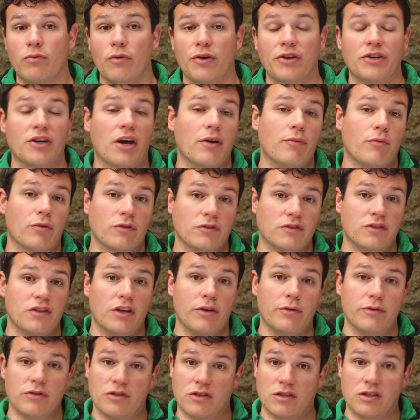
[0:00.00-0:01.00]
What you don't want to
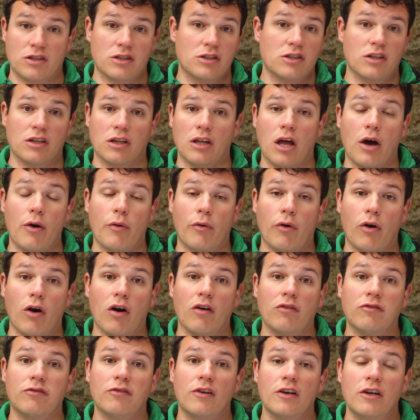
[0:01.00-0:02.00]
do is just to lower
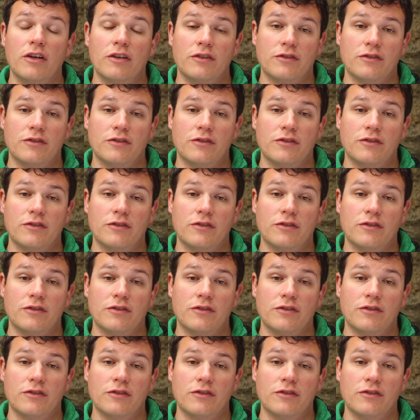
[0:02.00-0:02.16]
off.